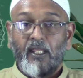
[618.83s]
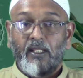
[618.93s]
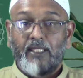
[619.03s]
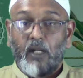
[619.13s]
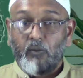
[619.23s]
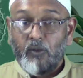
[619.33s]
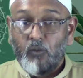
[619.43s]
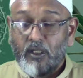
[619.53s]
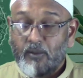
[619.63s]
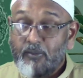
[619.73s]
that we
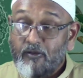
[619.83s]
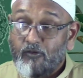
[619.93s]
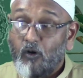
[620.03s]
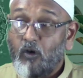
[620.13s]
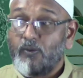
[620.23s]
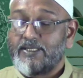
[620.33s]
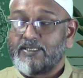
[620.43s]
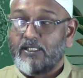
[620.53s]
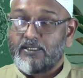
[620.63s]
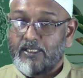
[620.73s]
were before we
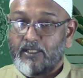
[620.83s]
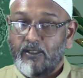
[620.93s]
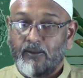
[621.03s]
started.